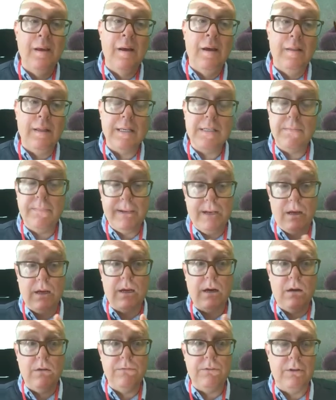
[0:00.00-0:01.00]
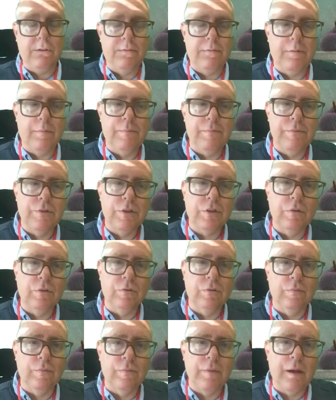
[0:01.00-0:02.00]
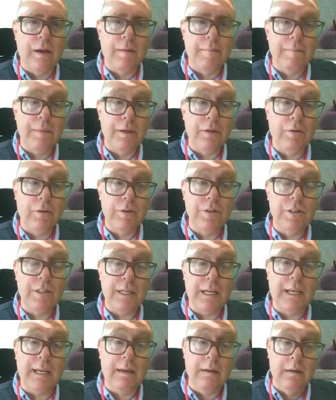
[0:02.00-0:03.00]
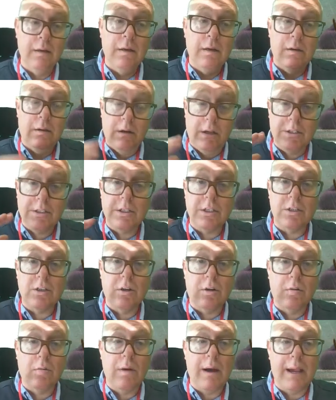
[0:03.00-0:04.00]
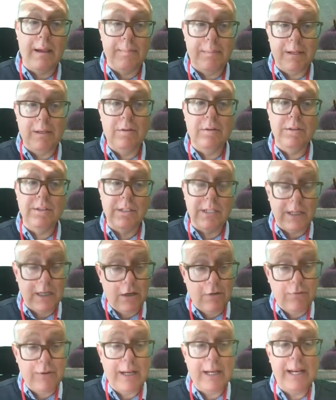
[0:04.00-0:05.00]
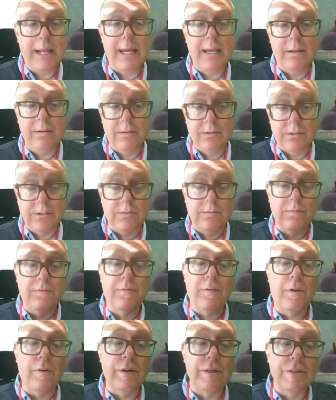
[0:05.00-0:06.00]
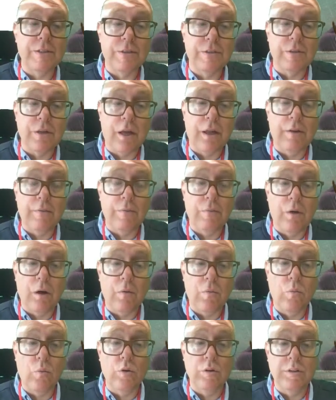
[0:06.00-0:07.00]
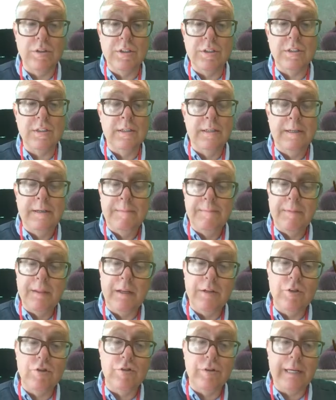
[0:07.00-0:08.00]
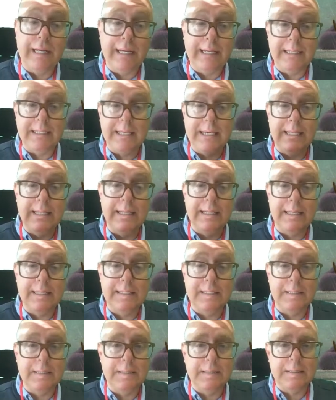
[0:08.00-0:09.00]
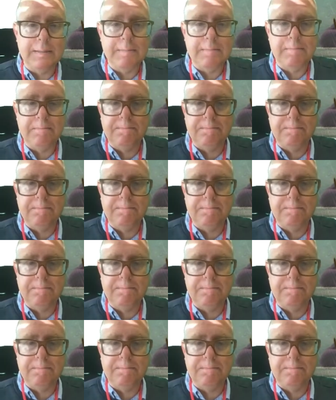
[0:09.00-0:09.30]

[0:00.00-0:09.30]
That's a bit like our view from school. You can see such a long way, but you can see green hills and forests and woods and trees in the distance.